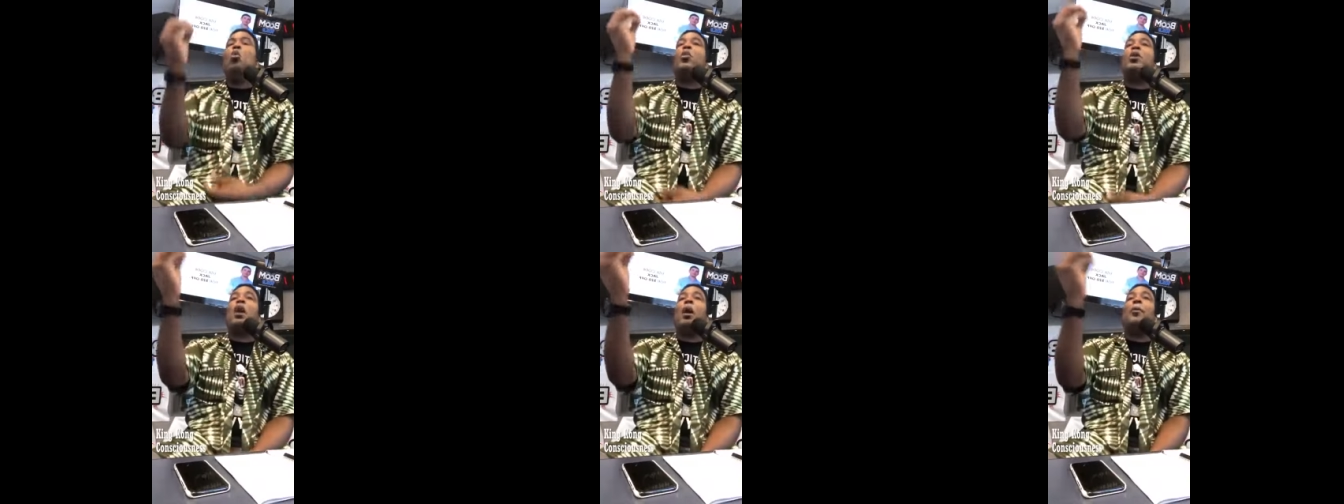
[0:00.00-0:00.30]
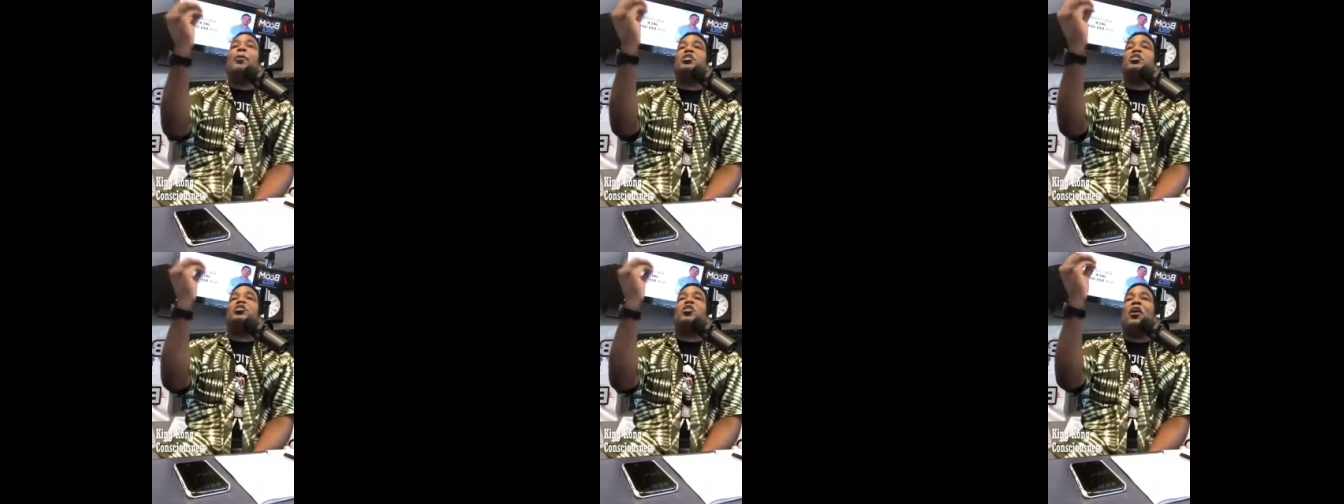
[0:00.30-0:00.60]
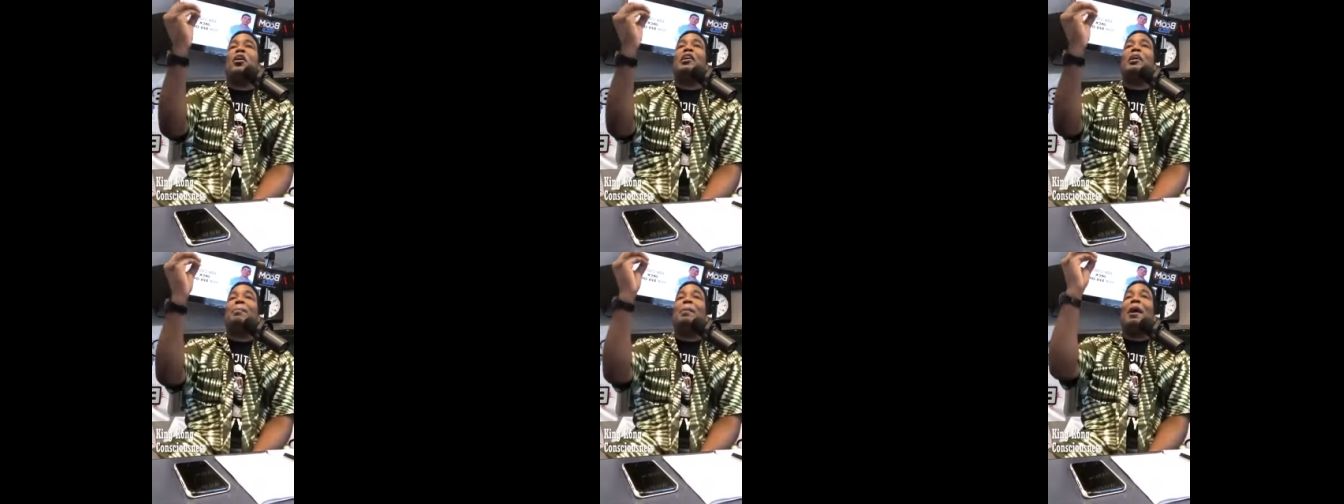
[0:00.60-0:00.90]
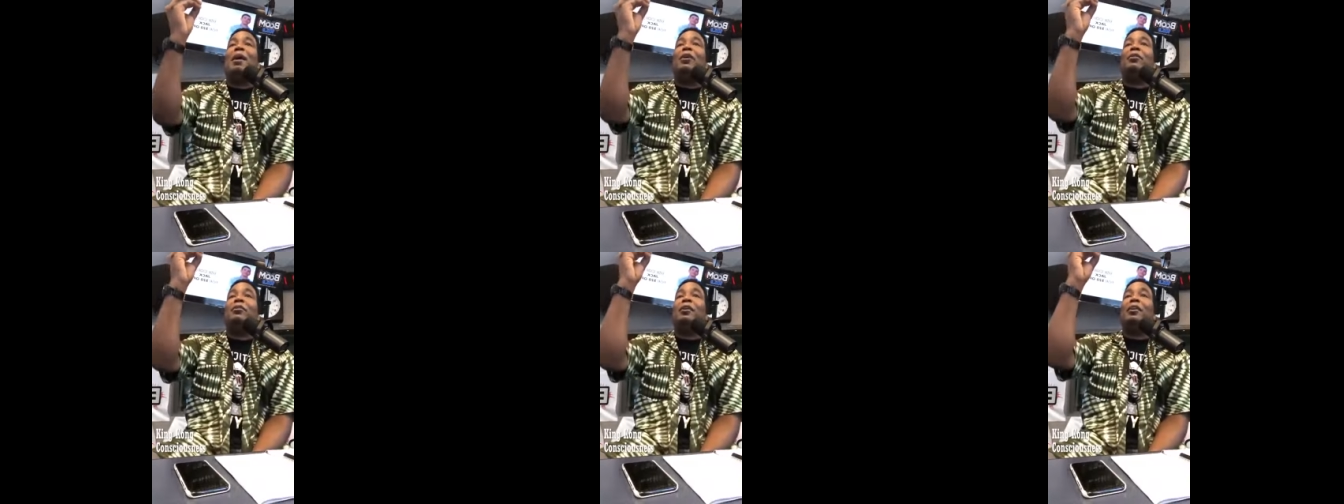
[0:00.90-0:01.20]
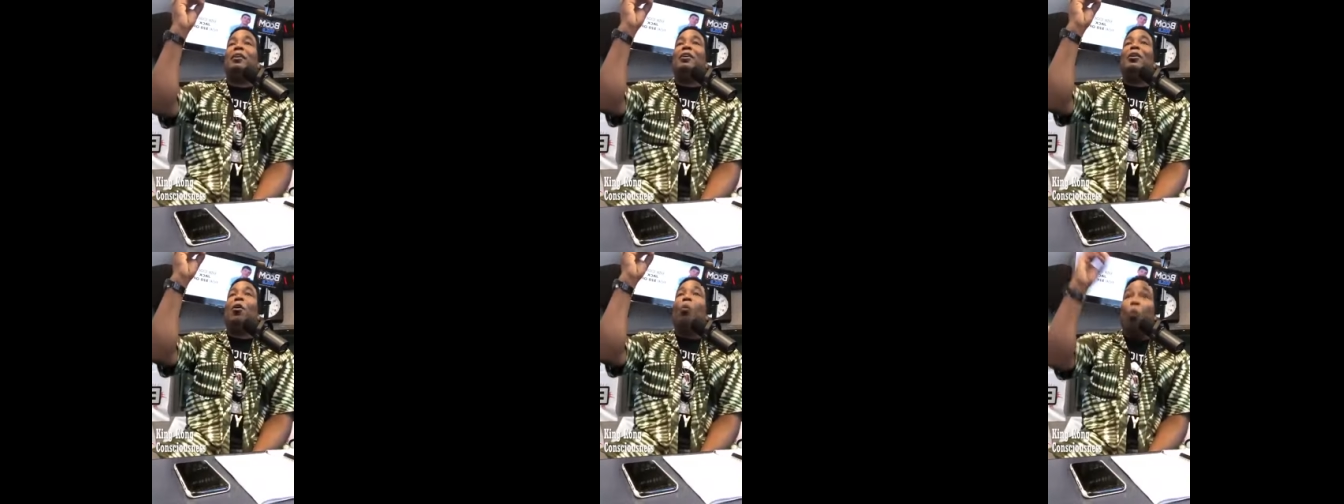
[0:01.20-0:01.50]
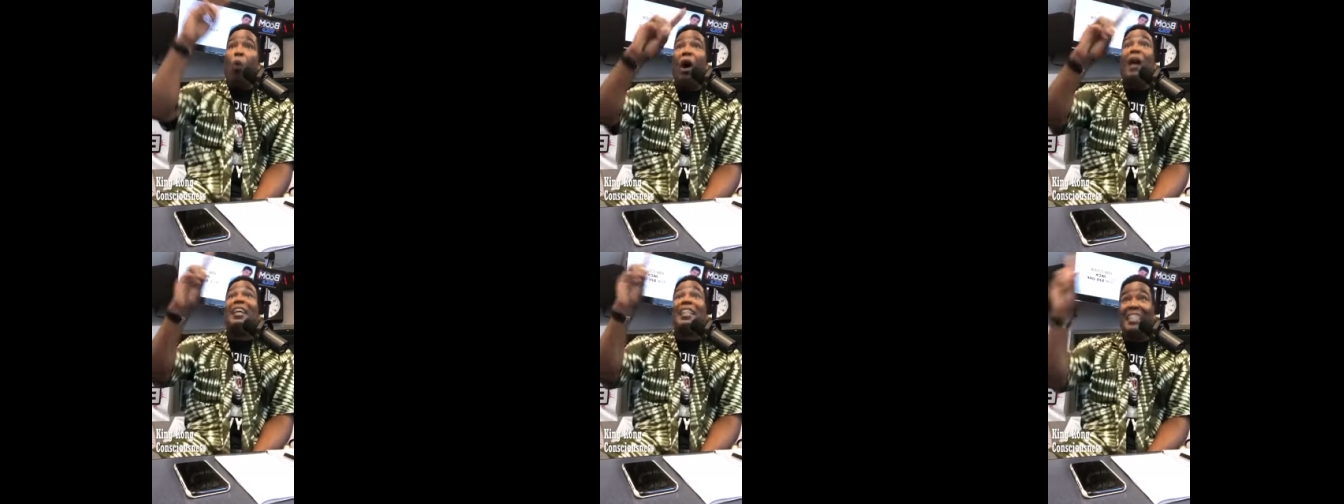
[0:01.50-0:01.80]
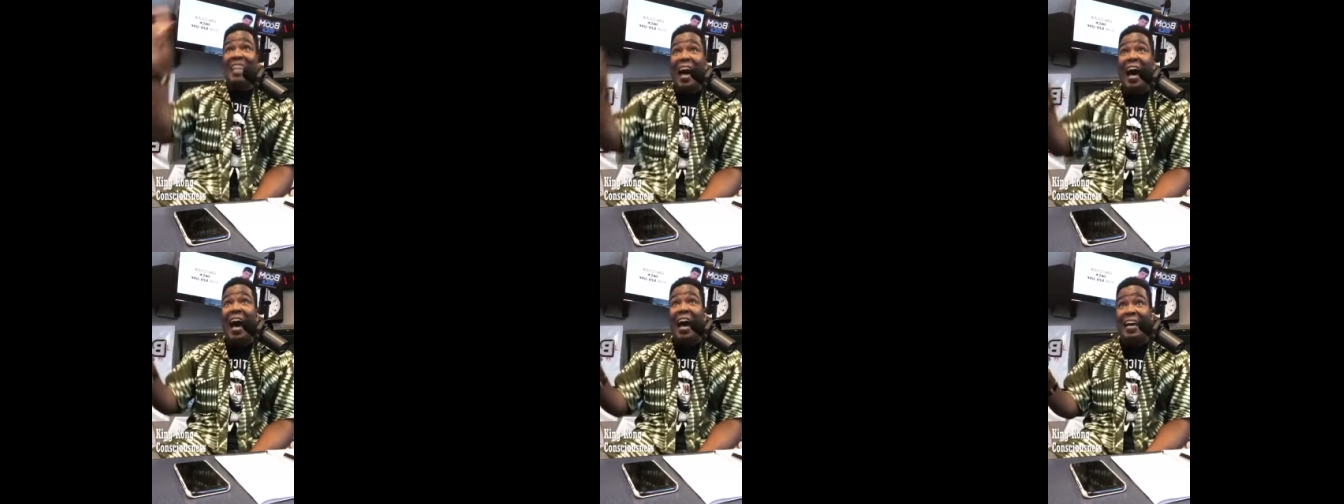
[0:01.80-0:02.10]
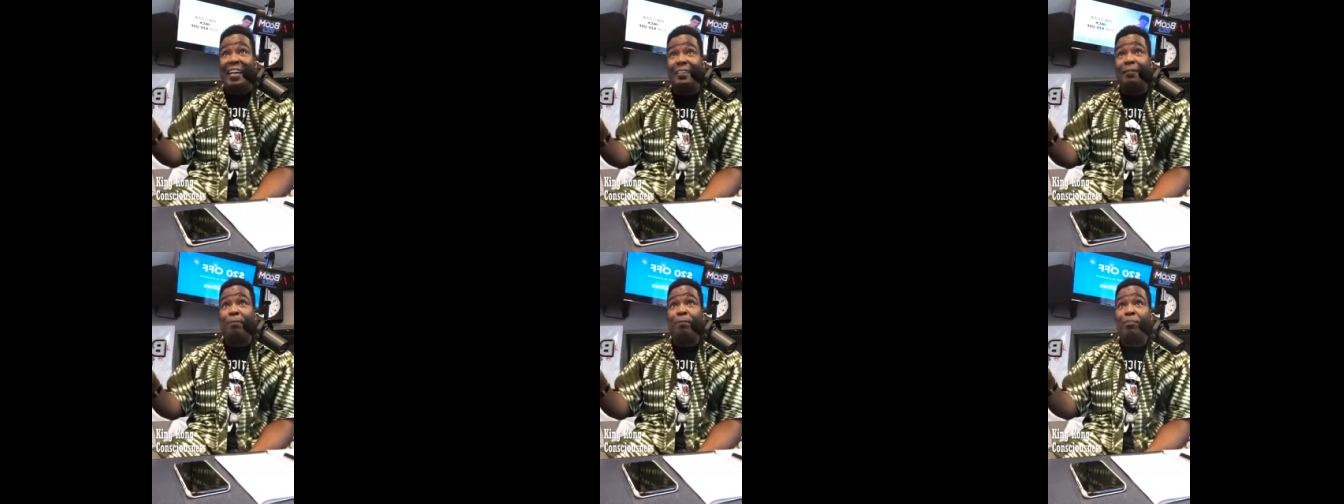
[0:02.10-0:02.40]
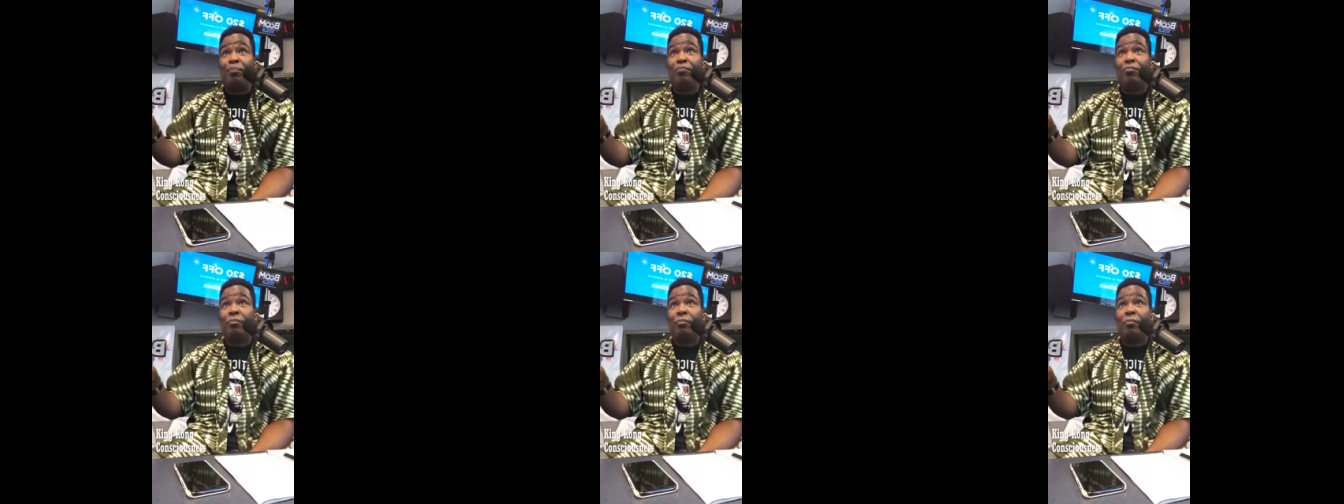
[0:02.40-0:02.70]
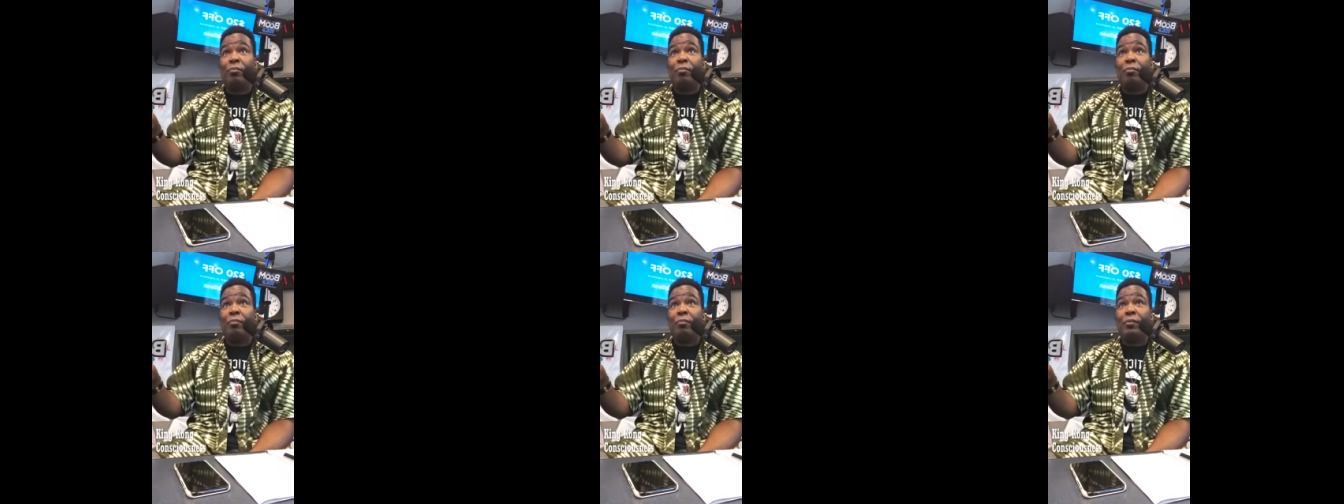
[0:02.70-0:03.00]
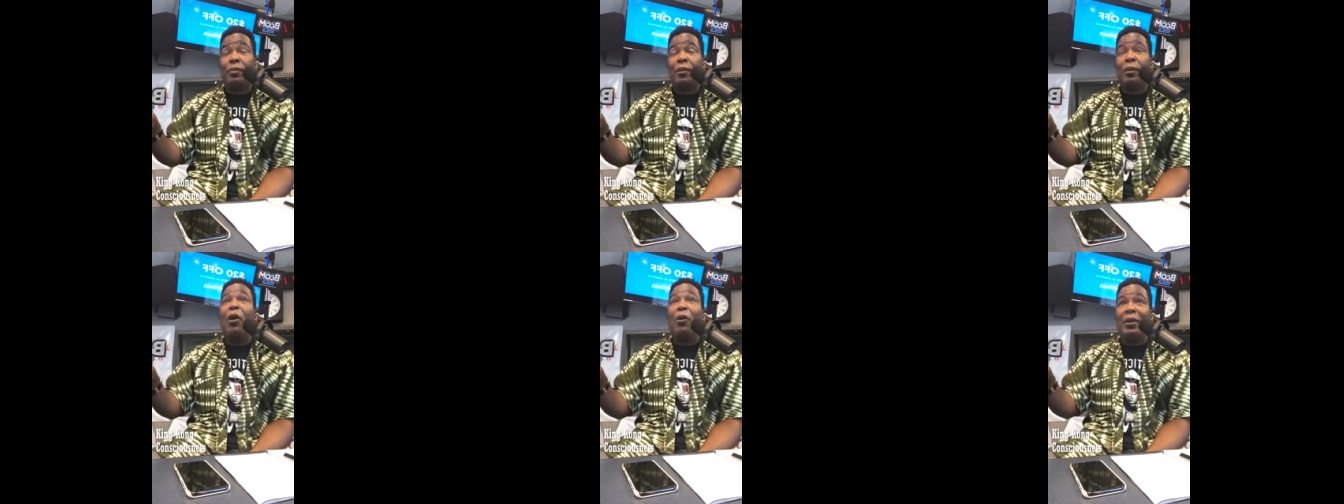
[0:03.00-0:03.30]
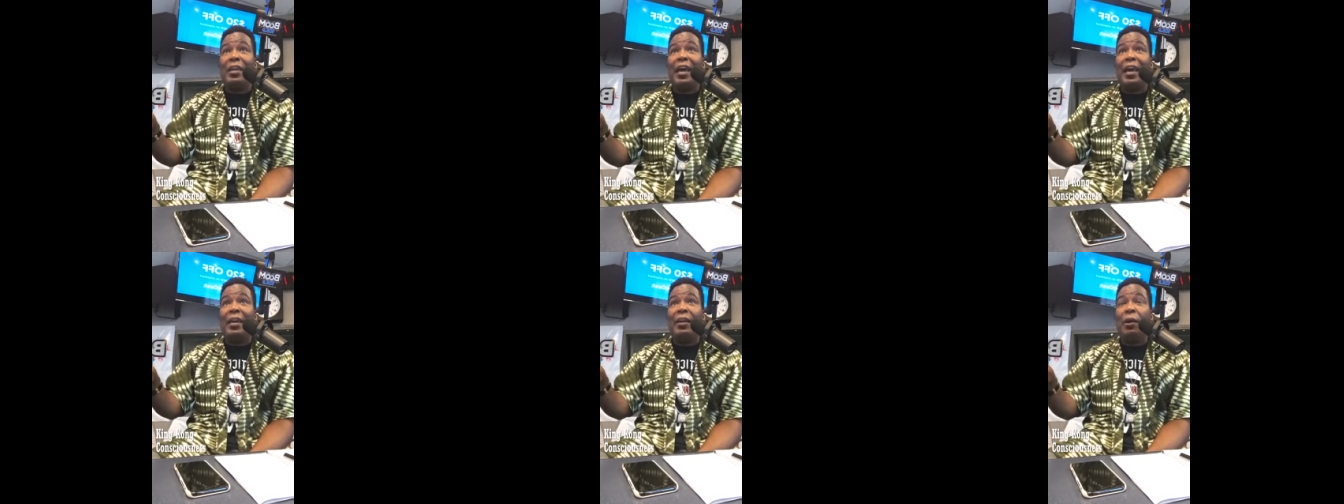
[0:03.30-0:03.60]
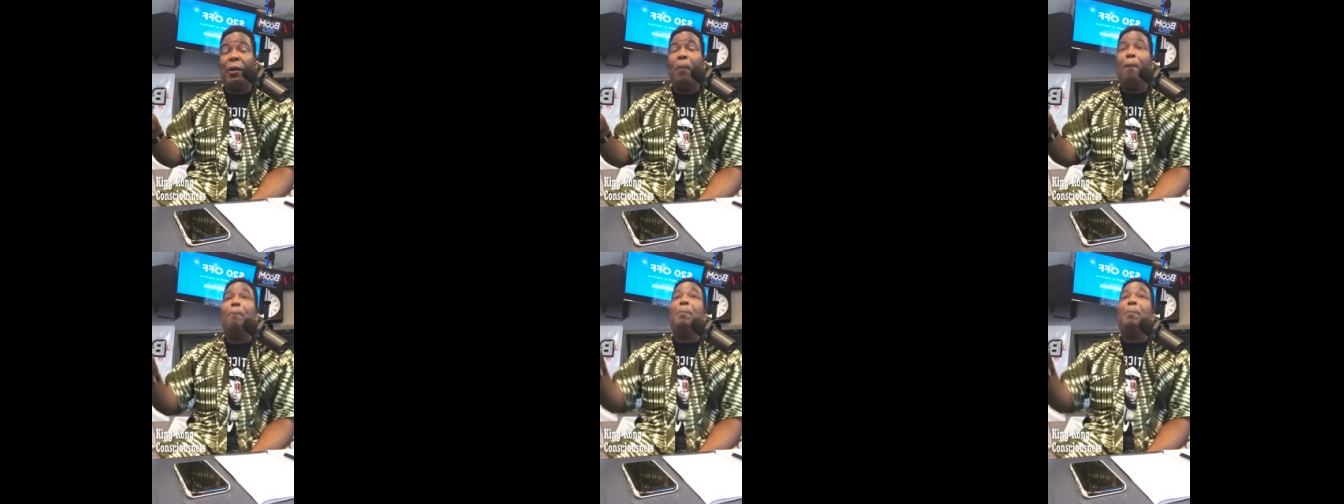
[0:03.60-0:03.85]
We always talking about one God, okay?